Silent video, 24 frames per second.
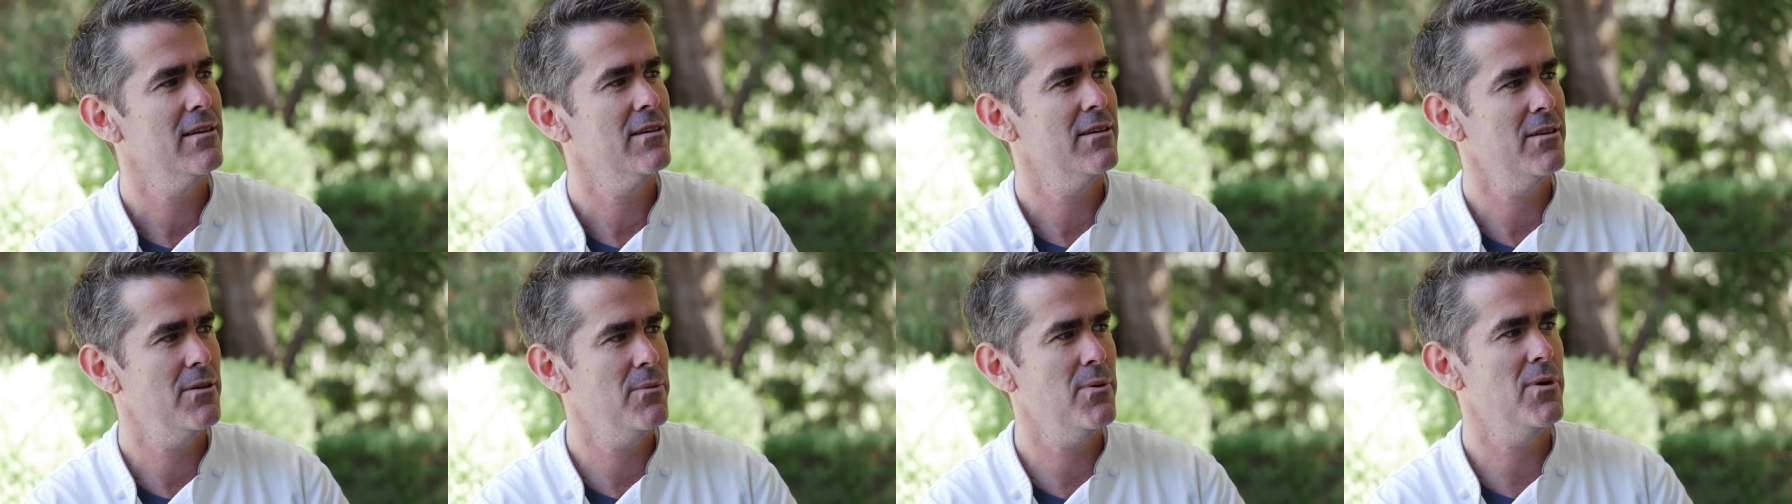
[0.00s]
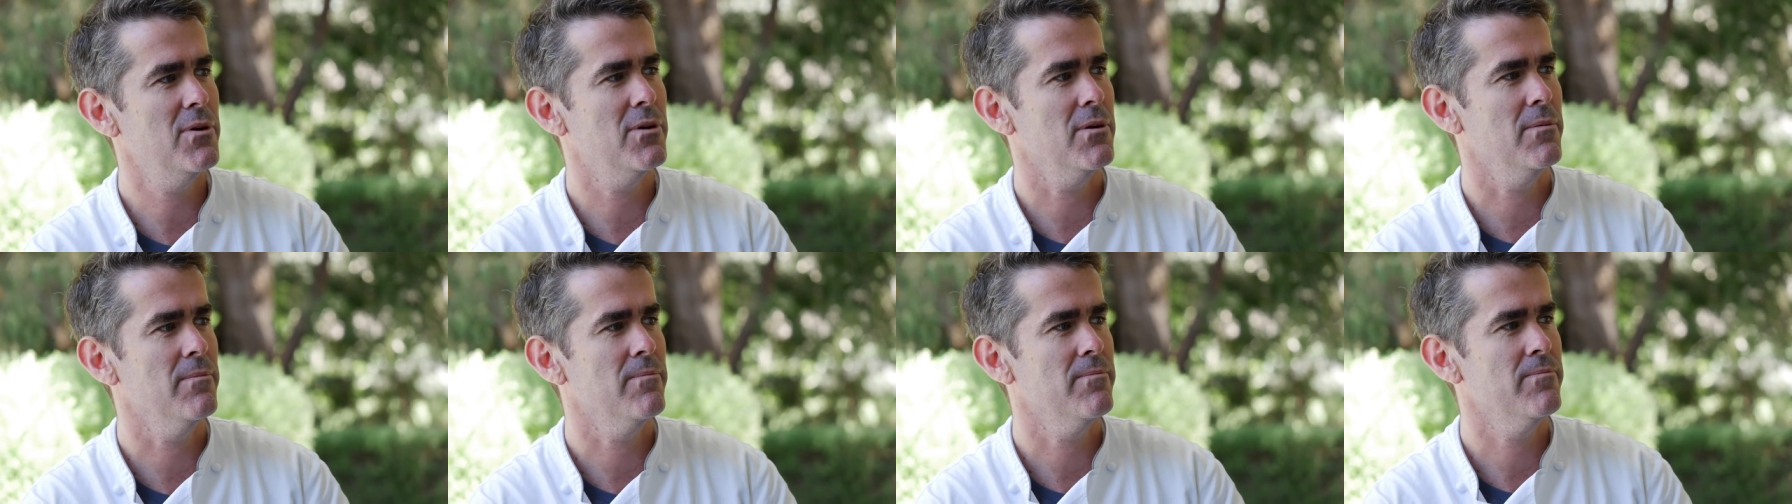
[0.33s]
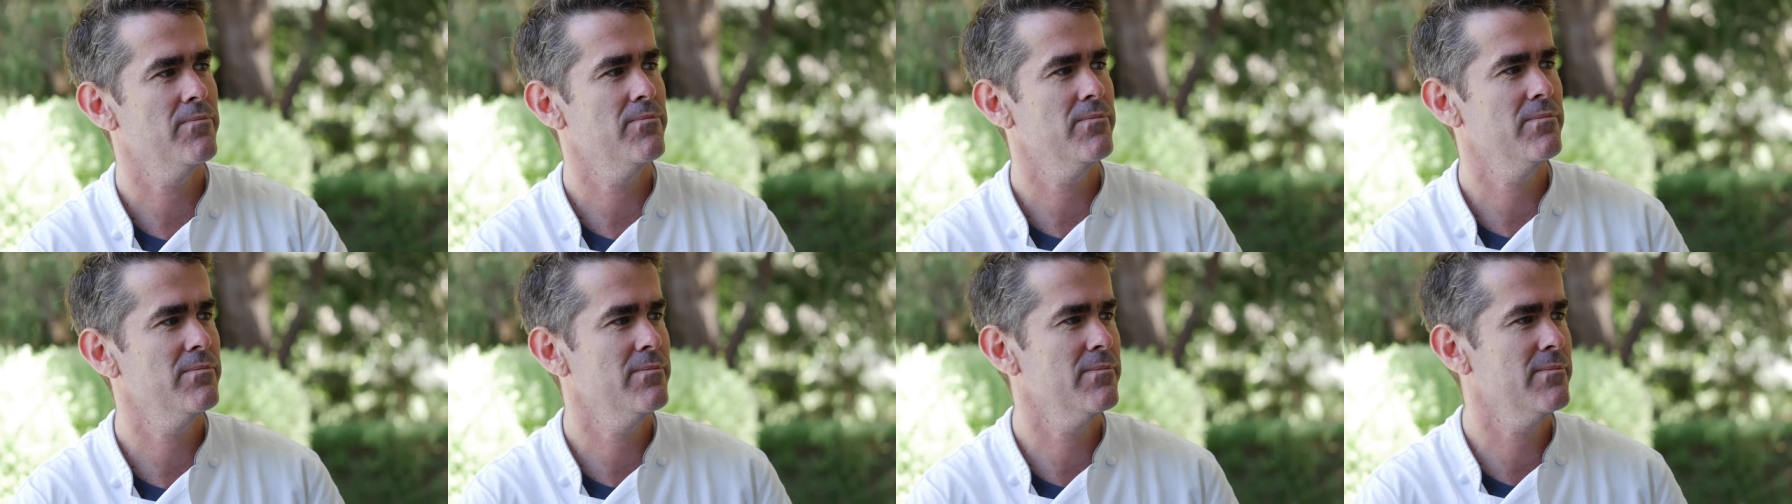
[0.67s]
You're welcome.
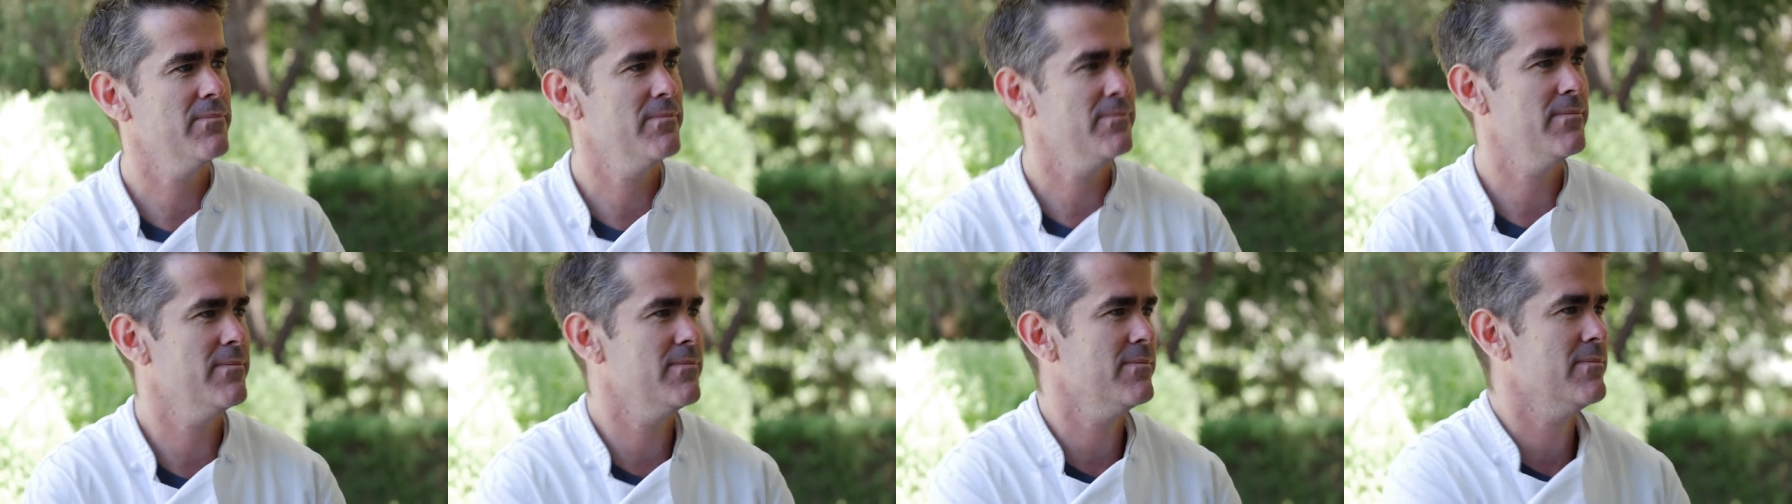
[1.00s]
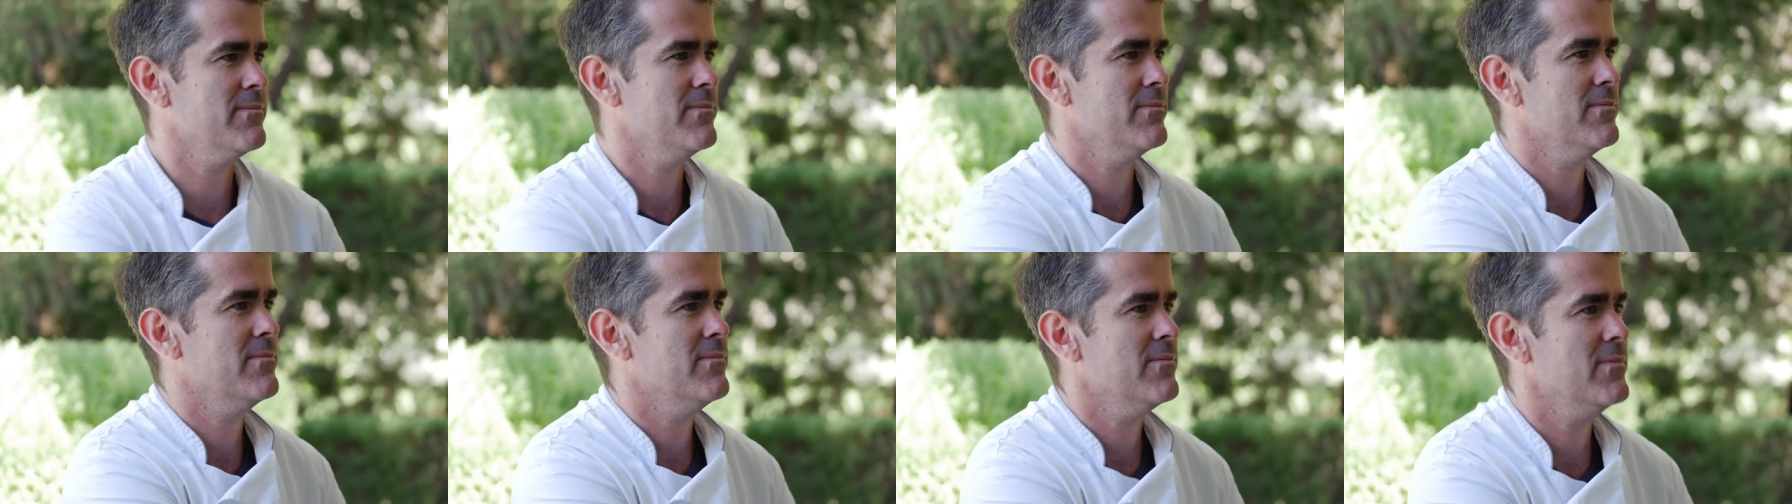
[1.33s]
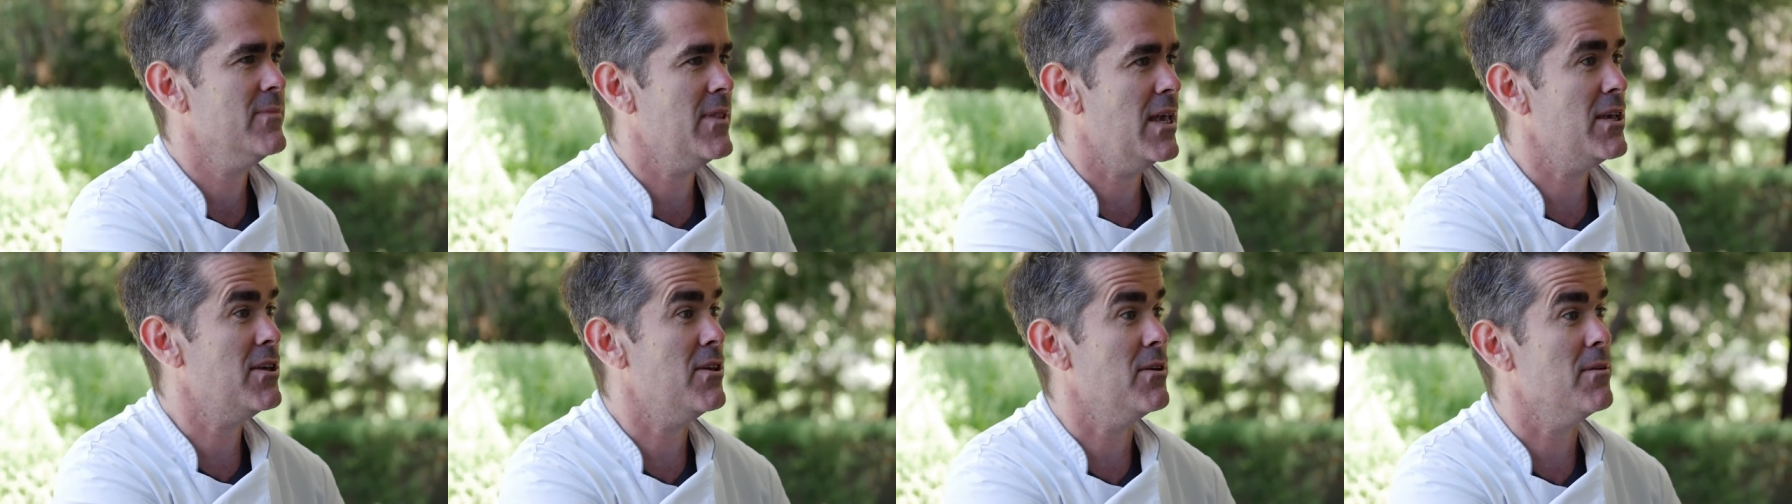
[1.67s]
Wonderful.
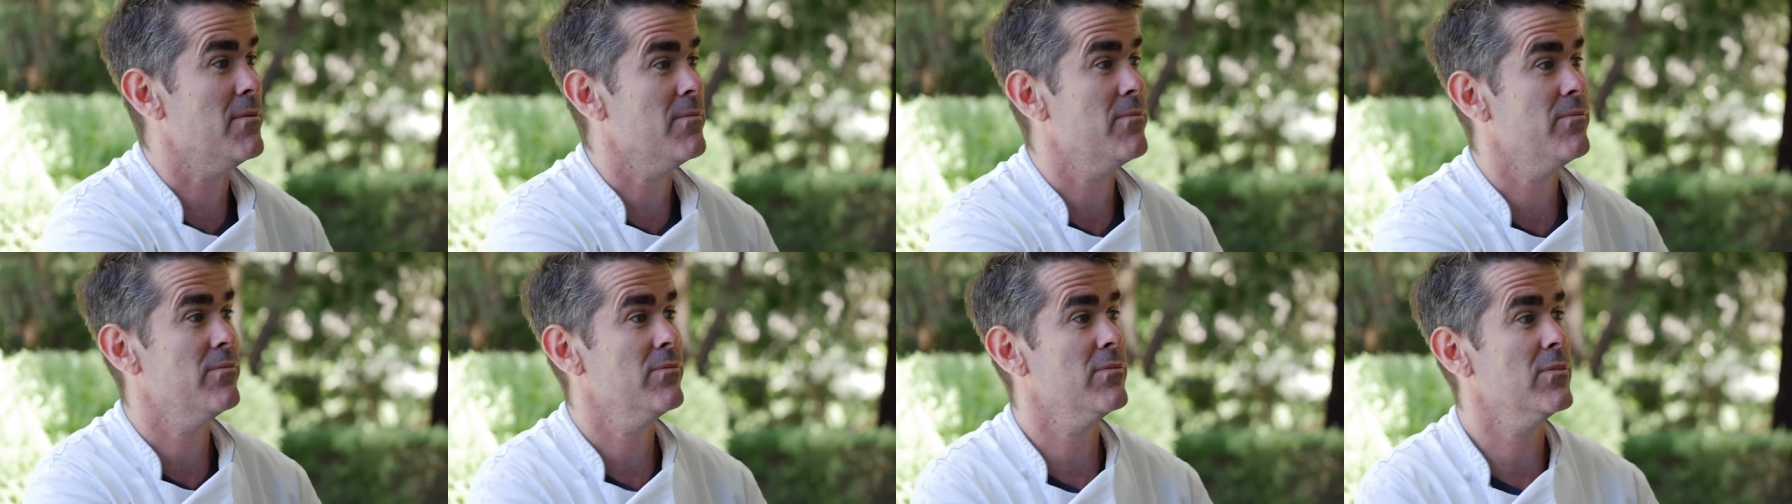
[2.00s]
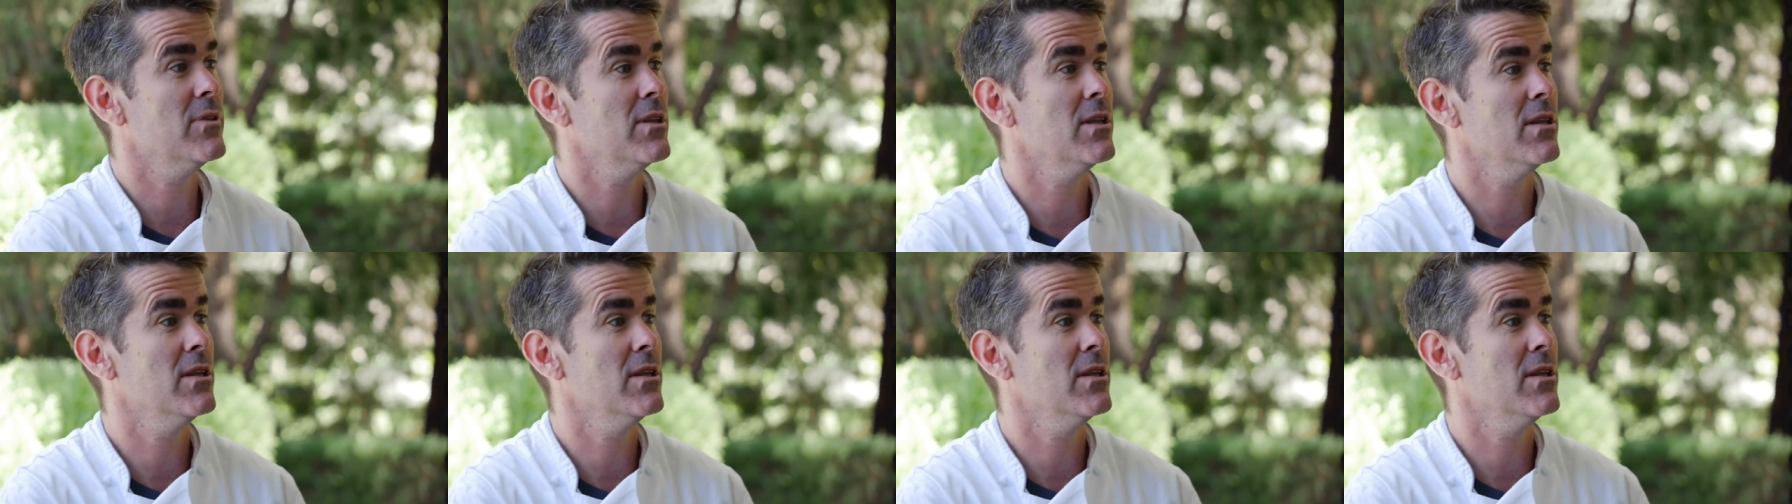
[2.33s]
Thank you.